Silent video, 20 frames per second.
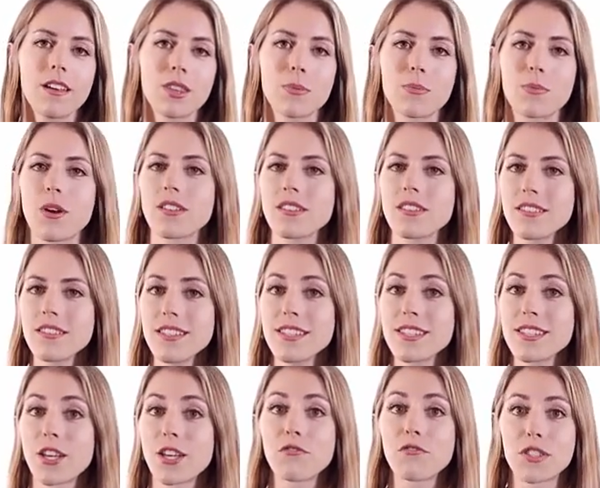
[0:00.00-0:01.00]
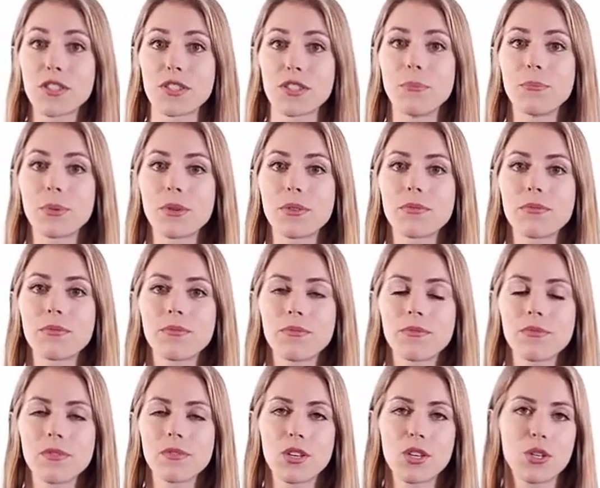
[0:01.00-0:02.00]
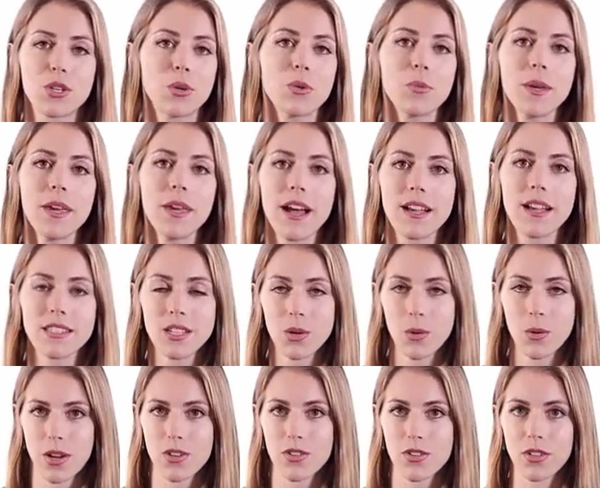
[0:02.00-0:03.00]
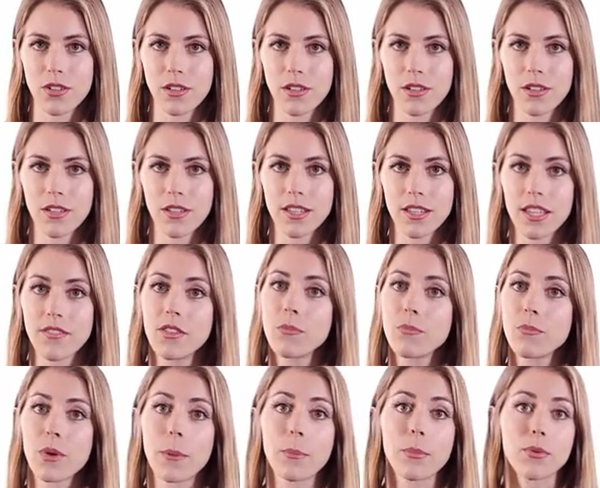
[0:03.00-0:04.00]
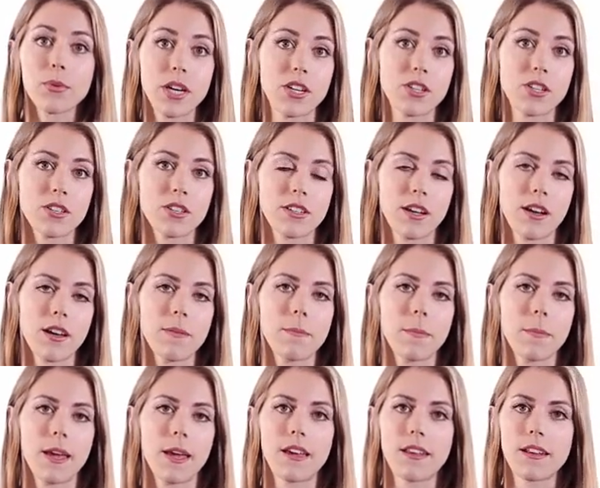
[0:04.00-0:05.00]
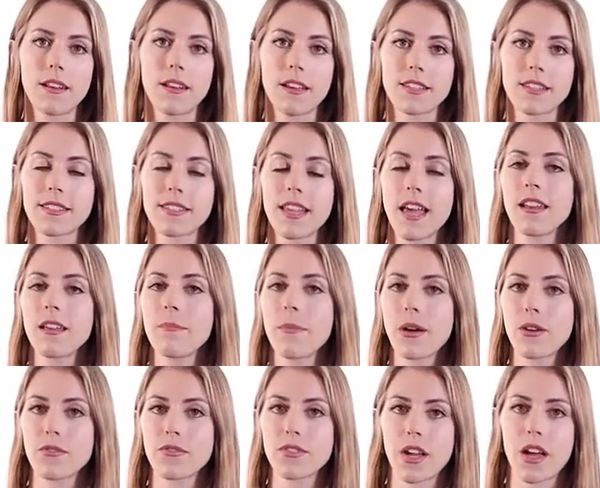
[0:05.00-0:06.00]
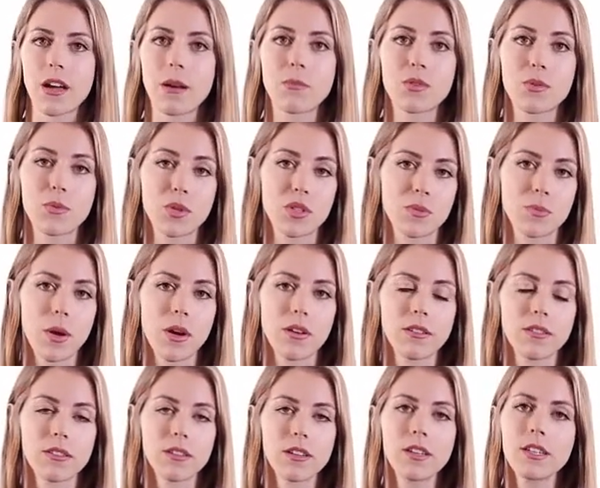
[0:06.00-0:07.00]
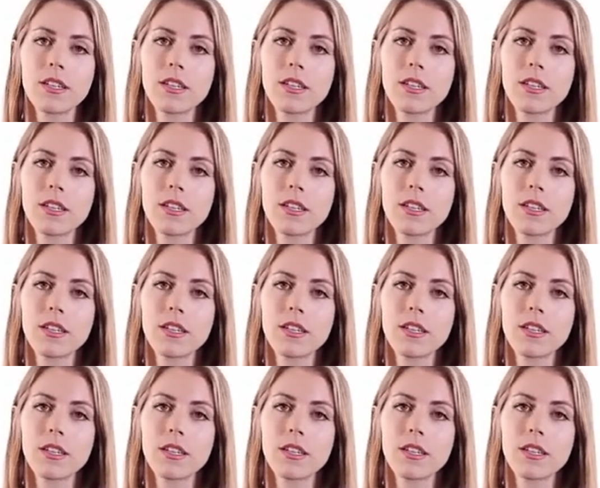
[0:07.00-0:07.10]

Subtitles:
The process itself is simple. You'll be asked a question, given preparation time, and a set amount of time to respond.